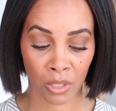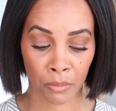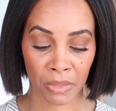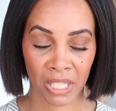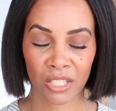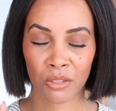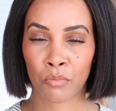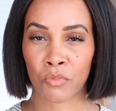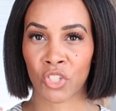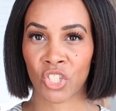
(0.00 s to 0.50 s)
them
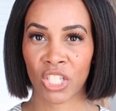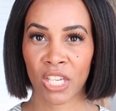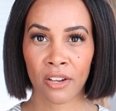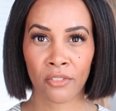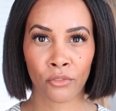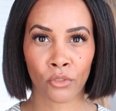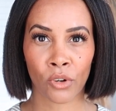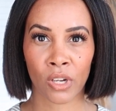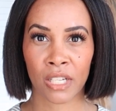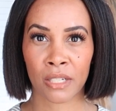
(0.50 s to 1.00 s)
like some
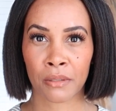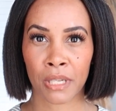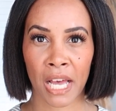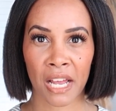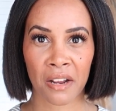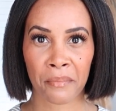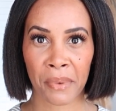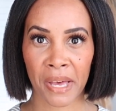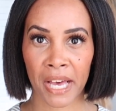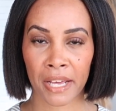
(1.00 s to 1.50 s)
chevron
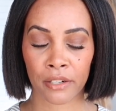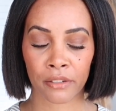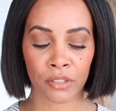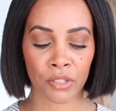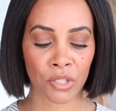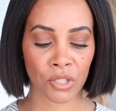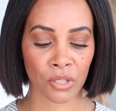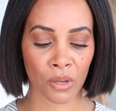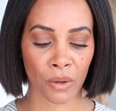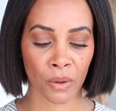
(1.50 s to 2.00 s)
kind of
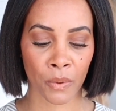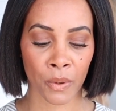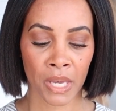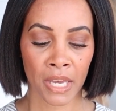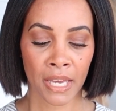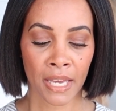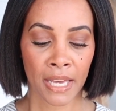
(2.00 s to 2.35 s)
pattern so